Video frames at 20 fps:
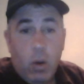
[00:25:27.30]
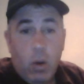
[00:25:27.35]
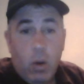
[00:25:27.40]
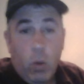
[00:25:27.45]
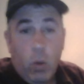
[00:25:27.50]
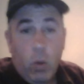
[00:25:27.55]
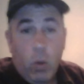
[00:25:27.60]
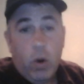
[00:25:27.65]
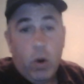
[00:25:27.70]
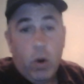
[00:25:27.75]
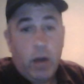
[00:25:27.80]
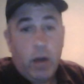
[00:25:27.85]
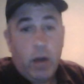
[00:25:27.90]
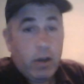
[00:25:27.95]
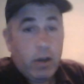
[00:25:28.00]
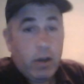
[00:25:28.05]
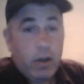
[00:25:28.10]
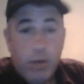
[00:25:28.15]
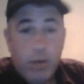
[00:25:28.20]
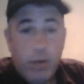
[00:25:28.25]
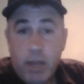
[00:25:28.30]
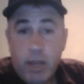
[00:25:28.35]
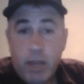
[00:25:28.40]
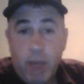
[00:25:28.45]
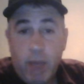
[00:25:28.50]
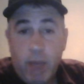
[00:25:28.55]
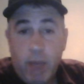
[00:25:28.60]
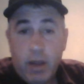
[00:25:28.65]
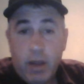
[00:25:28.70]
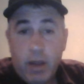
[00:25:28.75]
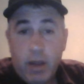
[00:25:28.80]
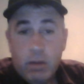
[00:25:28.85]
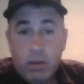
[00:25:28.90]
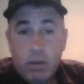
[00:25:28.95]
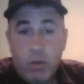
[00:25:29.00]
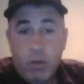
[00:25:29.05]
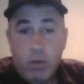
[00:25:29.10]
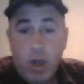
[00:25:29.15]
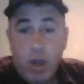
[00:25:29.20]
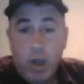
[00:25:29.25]
or I could have been hit by a
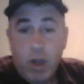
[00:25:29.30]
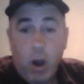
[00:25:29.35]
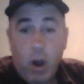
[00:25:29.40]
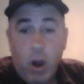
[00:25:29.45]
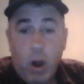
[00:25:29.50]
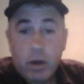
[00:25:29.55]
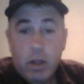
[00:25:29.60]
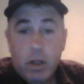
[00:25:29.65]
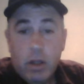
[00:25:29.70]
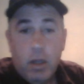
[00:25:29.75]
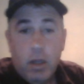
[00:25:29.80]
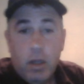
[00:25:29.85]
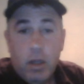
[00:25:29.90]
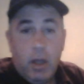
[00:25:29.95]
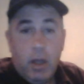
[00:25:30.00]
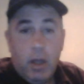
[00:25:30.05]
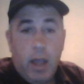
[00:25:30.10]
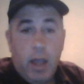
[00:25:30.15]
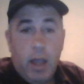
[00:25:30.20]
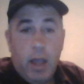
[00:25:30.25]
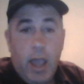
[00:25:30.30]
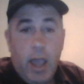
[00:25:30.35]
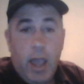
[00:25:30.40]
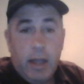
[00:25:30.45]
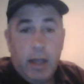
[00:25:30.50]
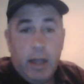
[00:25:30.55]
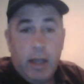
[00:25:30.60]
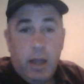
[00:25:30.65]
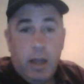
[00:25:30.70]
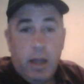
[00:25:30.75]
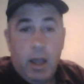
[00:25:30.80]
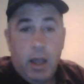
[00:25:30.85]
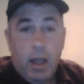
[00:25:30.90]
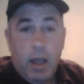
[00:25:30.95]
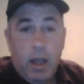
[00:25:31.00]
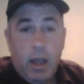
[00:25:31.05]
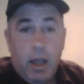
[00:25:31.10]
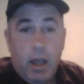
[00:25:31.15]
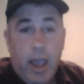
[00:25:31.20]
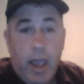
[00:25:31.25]
moving car. And
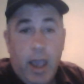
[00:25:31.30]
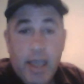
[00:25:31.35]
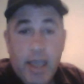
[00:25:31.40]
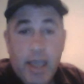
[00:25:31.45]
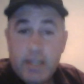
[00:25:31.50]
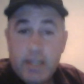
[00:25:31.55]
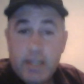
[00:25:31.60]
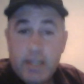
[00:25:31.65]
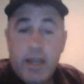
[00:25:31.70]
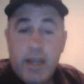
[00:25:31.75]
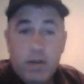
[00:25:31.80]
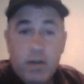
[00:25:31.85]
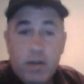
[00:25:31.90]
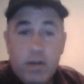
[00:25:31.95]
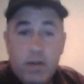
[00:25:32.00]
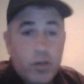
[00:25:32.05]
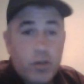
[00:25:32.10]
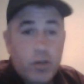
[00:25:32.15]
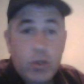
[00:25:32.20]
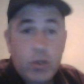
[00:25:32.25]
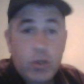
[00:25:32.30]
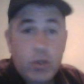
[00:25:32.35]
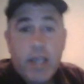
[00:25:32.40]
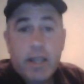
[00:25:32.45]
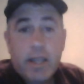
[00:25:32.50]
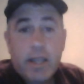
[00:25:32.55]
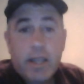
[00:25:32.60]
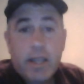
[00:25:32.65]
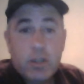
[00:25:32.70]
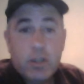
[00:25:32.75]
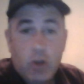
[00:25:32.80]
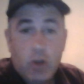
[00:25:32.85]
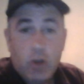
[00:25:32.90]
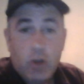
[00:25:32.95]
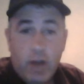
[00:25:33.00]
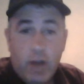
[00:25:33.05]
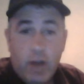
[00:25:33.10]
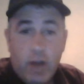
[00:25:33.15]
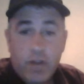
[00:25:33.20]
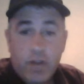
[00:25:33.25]
I hesitated for 2 seconds to
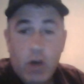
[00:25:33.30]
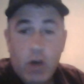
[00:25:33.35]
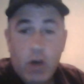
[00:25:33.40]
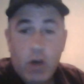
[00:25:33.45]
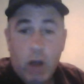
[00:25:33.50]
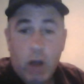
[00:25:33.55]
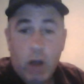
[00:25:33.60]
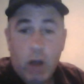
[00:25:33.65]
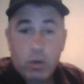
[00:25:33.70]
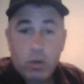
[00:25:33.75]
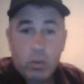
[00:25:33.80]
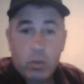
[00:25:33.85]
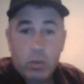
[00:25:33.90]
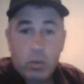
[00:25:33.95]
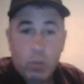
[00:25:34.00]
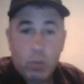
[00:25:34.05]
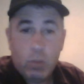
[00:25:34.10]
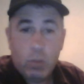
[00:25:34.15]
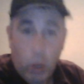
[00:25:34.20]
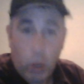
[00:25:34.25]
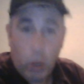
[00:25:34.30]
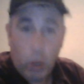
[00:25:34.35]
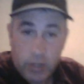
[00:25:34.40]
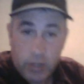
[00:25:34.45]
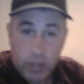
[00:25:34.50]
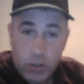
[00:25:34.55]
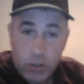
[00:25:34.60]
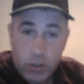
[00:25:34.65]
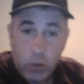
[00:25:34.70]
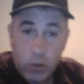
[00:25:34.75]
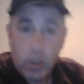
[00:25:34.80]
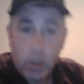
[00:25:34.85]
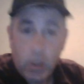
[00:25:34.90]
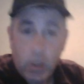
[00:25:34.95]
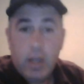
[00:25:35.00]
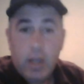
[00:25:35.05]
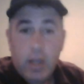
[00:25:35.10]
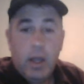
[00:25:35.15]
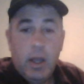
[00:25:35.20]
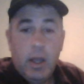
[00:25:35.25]
try to figure out what to do,
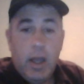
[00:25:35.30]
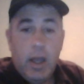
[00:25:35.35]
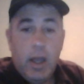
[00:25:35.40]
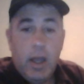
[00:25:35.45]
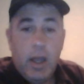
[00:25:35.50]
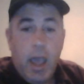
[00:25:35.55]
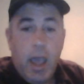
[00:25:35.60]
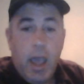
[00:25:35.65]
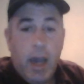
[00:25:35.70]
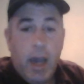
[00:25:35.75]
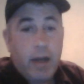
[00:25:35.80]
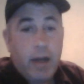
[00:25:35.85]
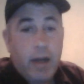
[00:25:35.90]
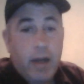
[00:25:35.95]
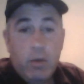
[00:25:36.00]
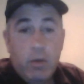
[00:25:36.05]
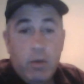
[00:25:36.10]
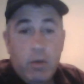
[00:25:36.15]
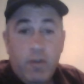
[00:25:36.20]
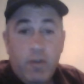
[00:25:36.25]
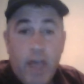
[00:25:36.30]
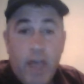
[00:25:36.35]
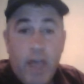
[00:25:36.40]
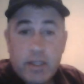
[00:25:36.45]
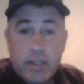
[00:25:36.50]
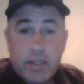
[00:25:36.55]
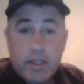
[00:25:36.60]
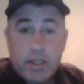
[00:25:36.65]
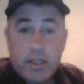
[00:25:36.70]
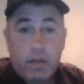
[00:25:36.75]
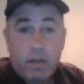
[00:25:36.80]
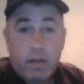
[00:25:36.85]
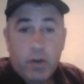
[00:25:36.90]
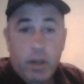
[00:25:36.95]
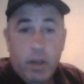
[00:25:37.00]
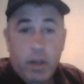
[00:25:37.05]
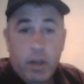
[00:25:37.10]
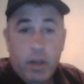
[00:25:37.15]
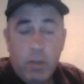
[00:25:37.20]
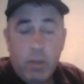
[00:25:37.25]
and I didn't move fast enough for
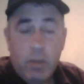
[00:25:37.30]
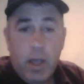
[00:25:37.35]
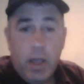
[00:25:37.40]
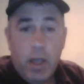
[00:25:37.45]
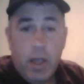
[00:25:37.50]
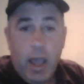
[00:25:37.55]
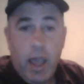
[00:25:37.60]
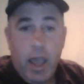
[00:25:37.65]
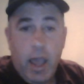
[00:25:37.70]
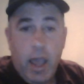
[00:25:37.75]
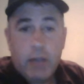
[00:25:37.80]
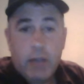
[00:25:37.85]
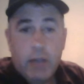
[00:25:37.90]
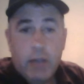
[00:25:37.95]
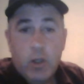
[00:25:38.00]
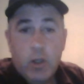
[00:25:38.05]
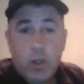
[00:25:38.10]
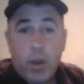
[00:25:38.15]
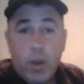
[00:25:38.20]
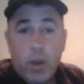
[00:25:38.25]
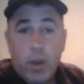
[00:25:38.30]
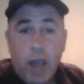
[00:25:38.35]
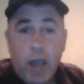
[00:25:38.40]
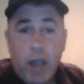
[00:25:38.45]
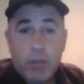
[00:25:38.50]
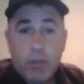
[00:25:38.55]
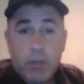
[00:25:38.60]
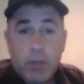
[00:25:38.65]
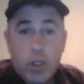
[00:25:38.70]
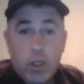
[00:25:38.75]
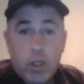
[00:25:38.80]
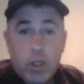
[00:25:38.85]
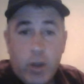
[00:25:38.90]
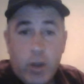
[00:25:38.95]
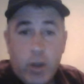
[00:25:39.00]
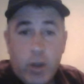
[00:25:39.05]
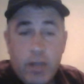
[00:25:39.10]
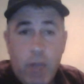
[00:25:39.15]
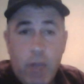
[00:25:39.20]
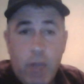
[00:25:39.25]
him. And two other cops joined
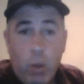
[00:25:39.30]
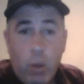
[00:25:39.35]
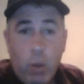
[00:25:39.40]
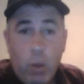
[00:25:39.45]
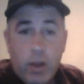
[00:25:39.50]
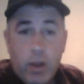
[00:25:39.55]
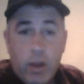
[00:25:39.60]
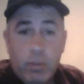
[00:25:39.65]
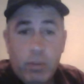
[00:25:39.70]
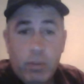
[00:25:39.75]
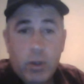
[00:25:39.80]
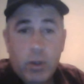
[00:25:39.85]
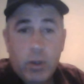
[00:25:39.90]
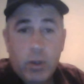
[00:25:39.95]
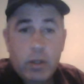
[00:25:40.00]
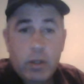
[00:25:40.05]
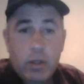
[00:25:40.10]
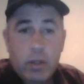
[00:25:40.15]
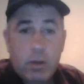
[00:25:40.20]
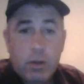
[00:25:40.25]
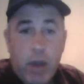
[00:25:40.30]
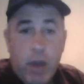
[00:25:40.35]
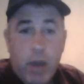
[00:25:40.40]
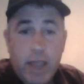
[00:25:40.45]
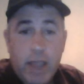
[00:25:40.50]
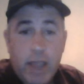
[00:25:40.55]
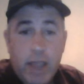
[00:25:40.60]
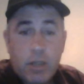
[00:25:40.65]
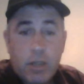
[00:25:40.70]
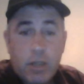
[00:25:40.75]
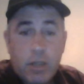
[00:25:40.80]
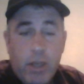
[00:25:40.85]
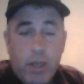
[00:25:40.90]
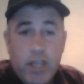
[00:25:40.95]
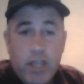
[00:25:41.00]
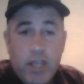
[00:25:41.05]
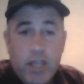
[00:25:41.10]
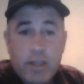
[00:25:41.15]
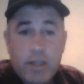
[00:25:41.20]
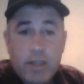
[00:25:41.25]
him, and one of them put their hands on my
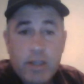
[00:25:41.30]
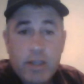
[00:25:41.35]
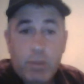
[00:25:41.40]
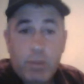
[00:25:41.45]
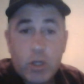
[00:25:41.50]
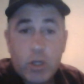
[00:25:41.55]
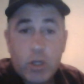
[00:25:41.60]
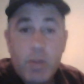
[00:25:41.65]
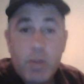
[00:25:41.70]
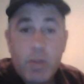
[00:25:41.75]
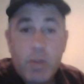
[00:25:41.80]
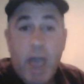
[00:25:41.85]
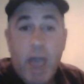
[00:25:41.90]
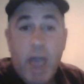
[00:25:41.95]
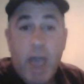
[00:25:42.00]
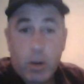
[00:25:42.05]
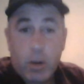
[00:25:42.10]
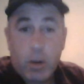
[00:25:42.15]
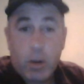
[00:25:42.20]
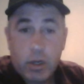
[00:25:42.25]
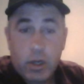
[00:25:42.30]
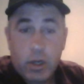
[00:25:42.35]
chest and pushed me backward.